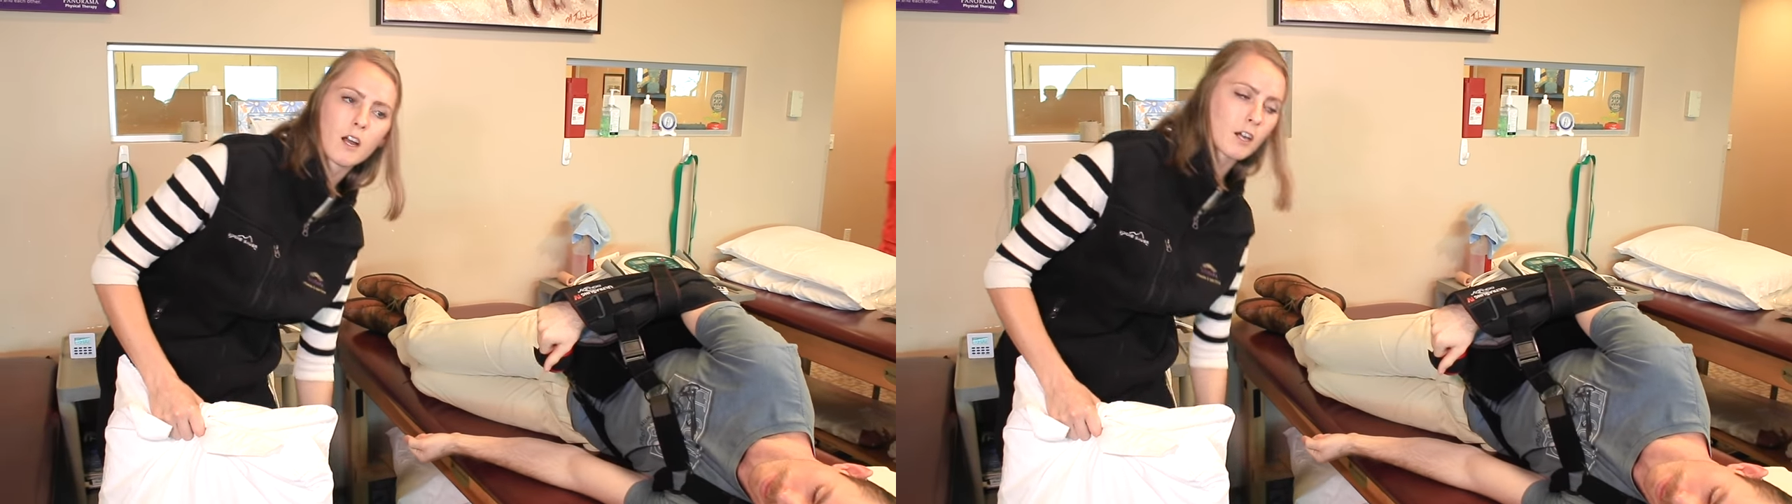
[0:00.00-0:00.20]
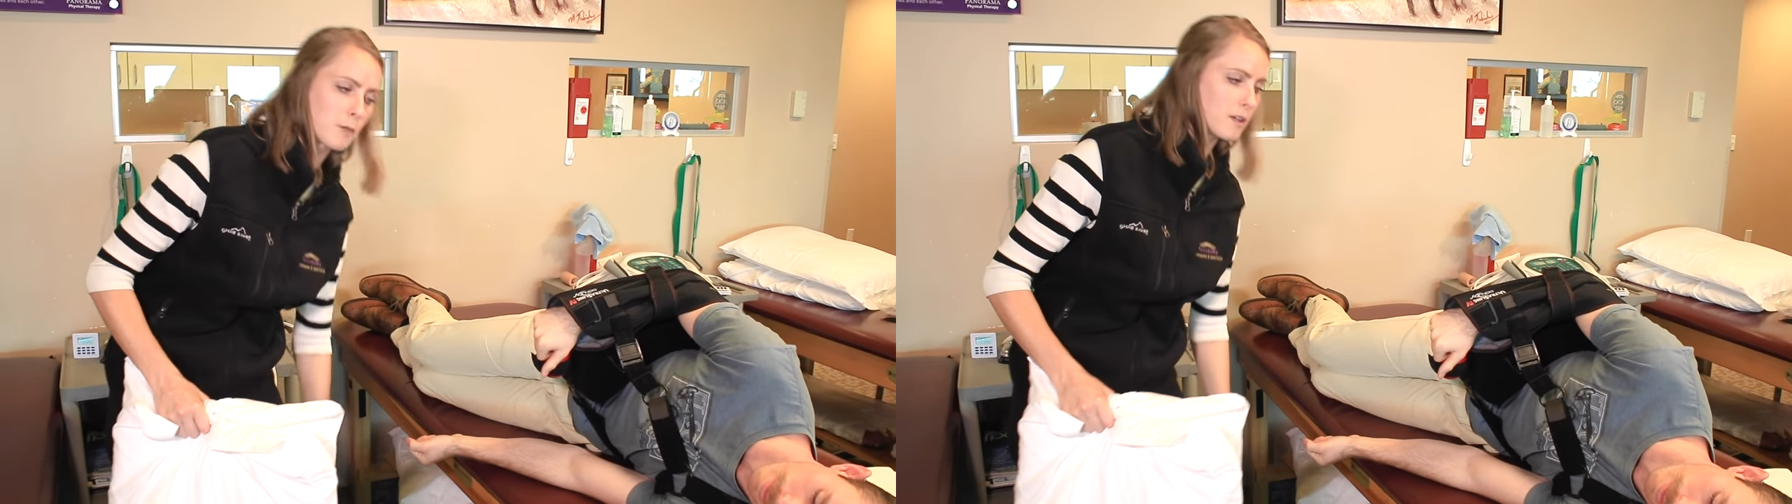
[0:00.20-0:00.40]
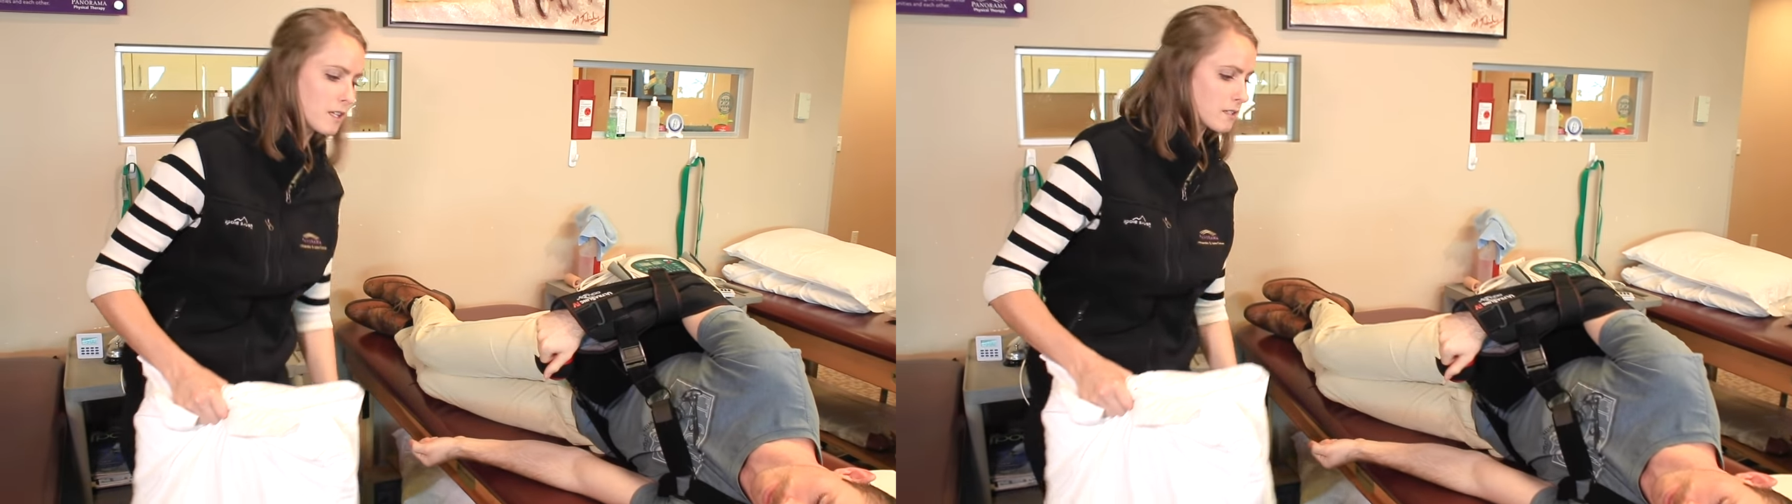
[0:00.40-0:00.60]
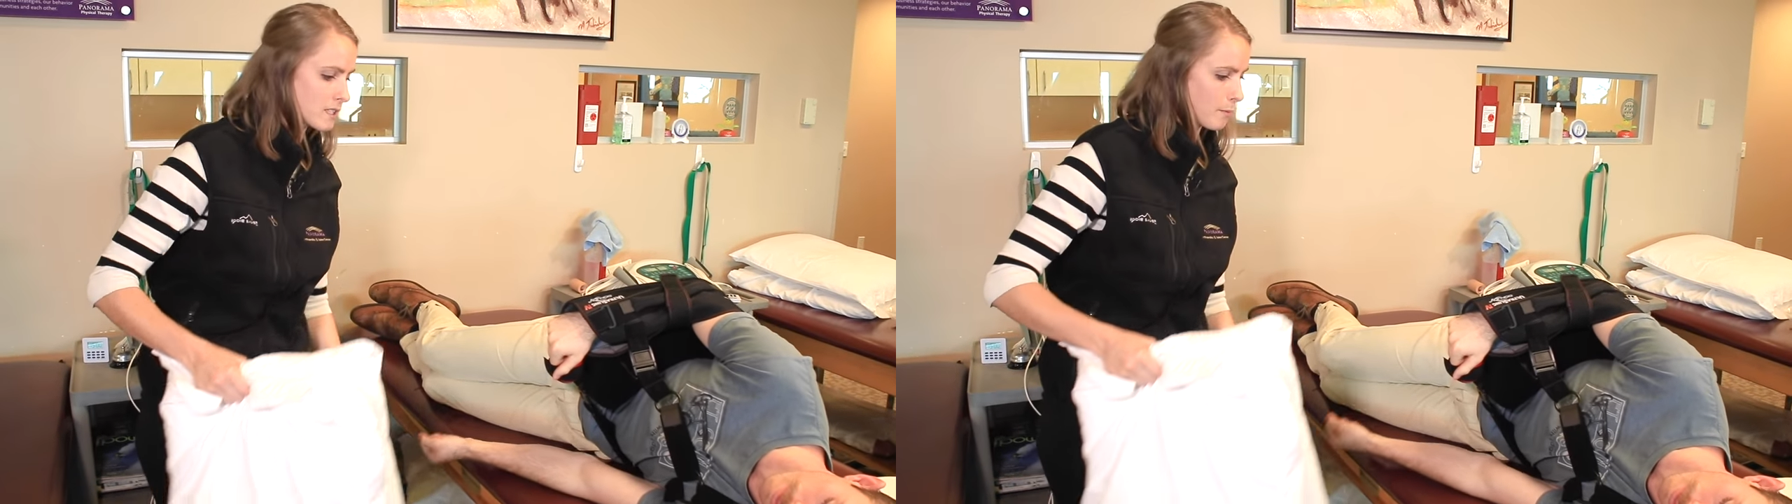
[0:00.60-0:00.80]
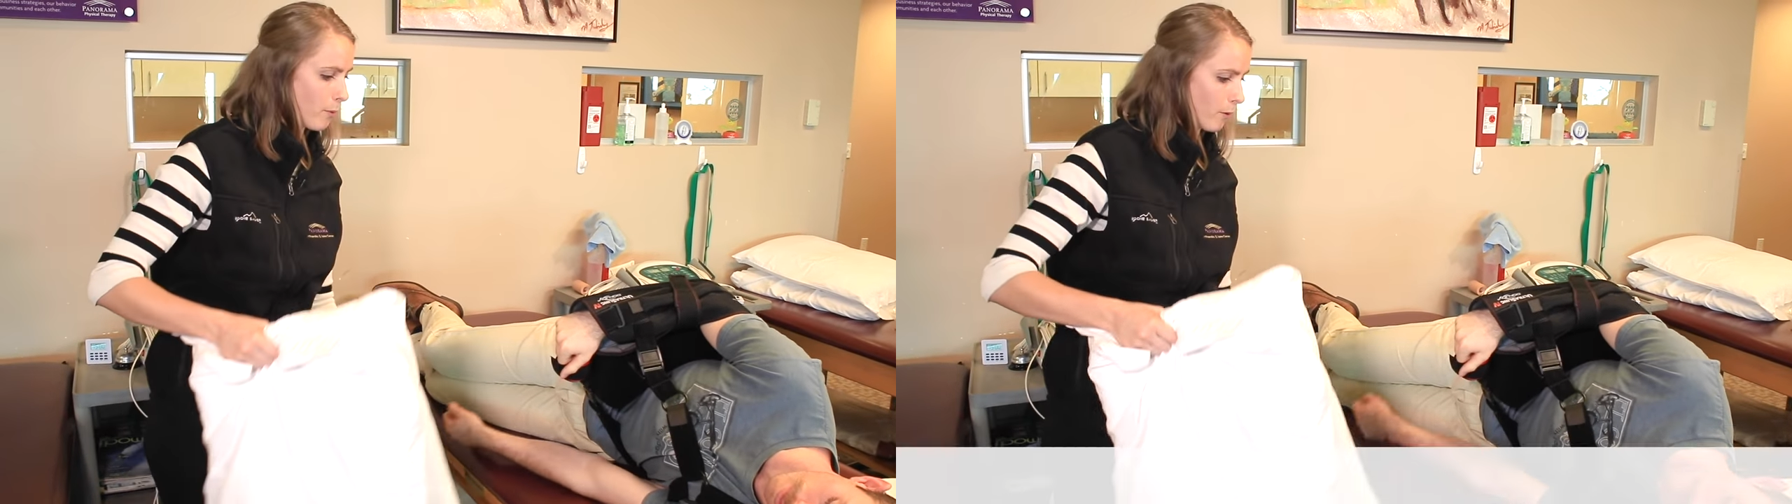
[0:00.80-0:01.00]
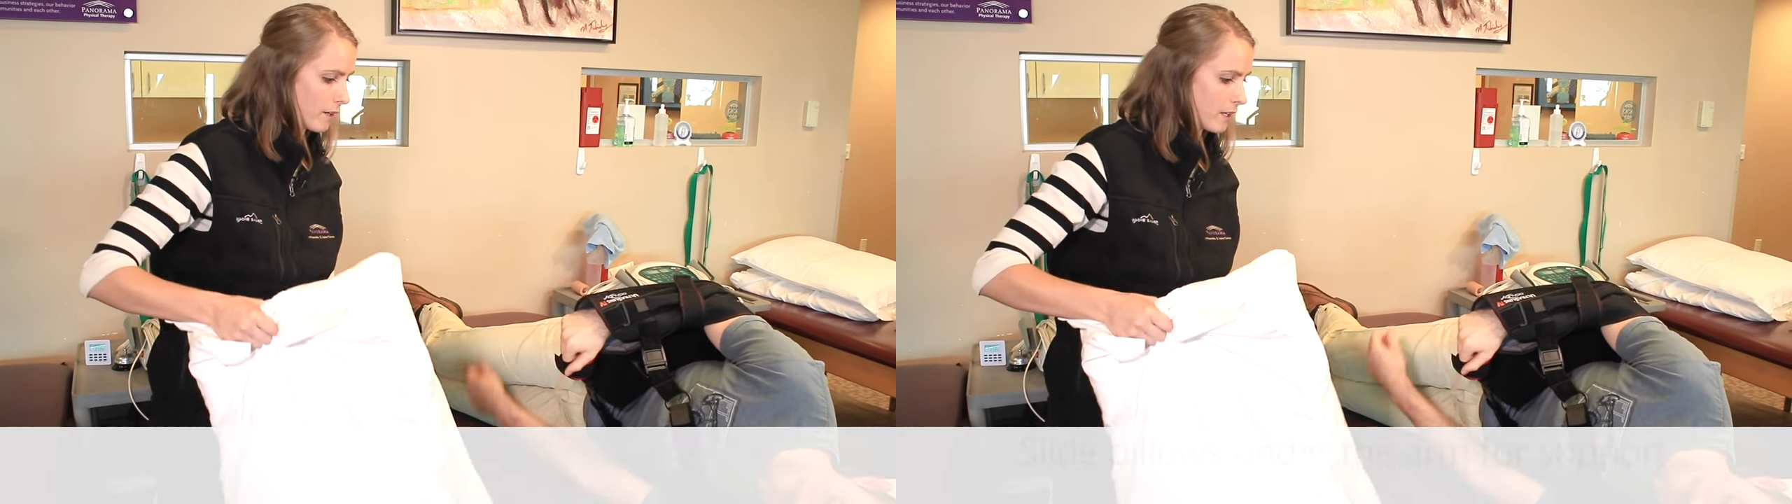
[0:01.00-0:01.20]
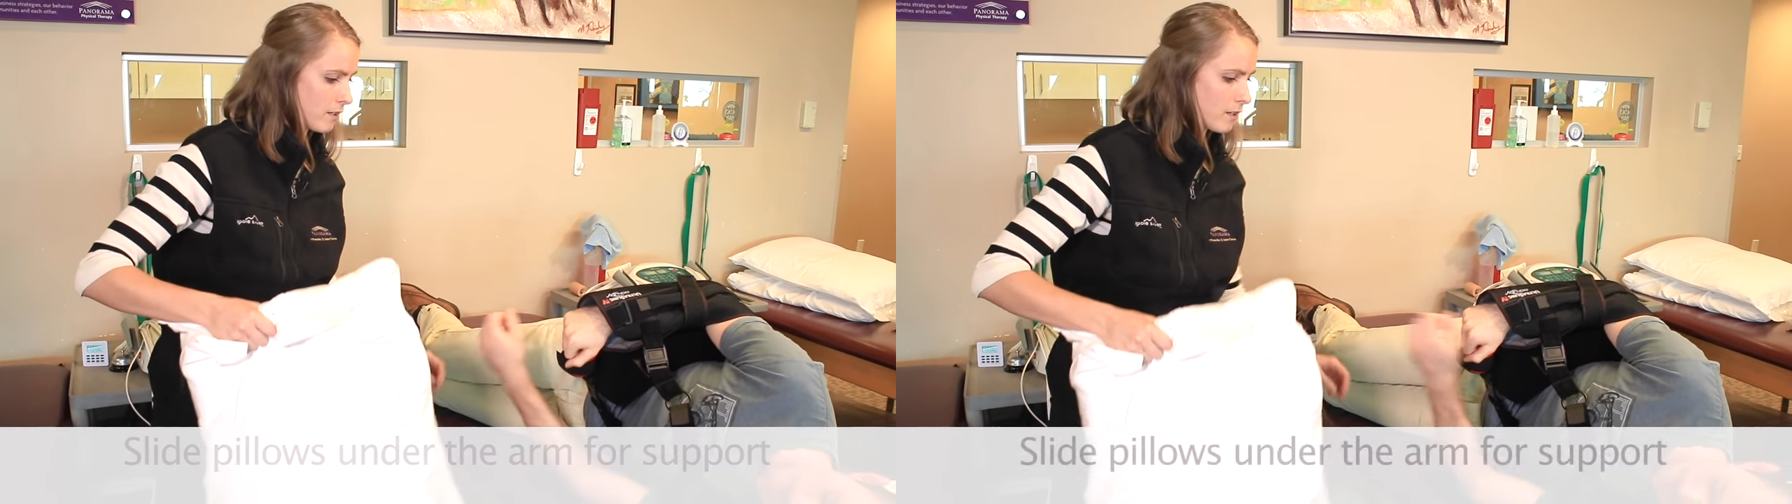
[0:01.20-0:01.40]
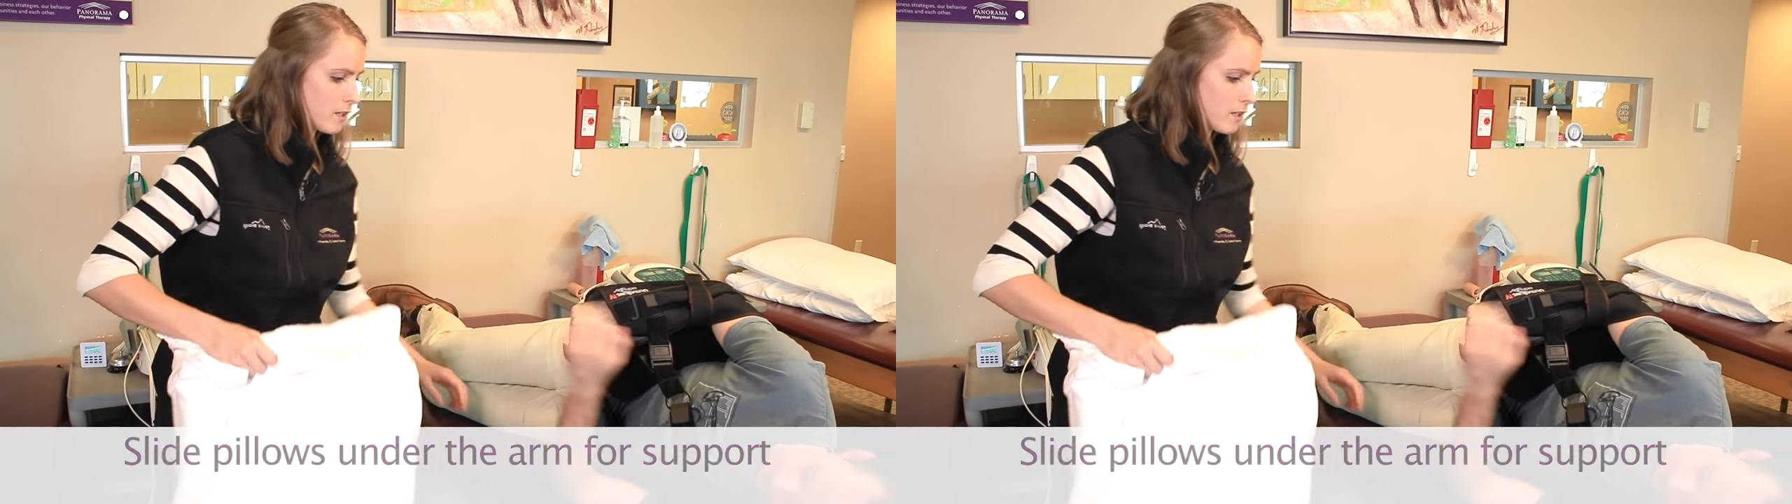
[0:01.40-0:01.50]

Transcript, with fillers: arm is supported.